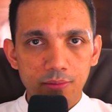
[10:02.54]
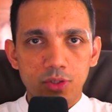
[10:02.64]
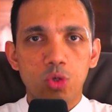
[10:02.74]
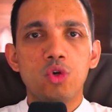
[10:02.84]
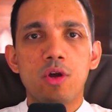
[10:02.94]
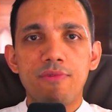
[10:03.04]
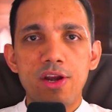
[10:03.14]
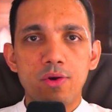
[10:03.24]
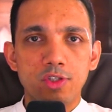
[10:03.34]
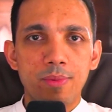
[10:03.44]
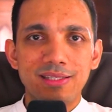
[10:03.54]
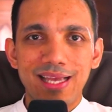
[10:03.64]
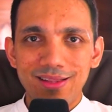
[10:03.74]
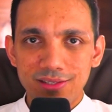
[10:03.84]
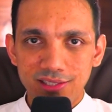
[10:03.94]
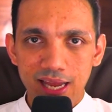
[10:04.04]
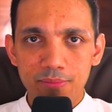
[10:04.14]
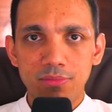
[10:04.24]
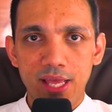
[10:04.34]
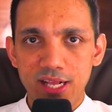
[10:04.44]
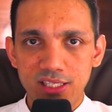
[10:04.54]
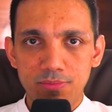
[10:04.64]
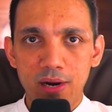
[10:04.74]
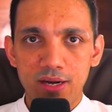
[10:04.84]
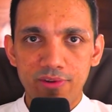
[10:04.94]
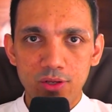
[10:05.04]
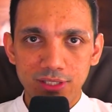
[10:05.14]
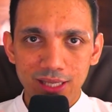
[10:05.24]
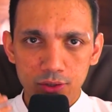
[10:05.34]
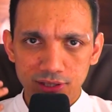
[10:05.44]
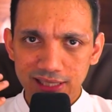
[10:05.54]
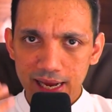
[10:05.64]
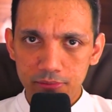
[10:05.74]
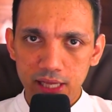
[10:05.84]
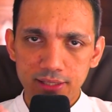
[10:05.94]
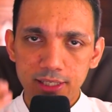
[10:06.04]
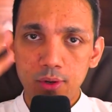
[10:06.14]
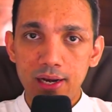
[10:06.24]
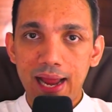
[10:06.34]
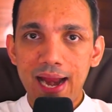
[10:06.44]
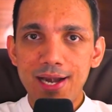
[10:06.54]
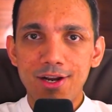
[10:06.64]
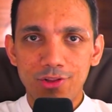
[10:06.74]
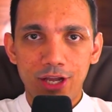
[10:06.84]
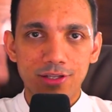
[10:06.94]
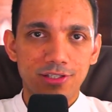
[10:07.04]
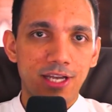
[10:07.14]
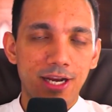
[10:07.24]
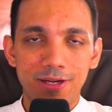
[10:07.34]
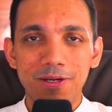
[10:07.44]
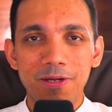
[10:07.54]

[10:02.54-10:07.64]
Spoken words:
through in your videos. You may say the same things, but when you say those same things, it will land on the other side.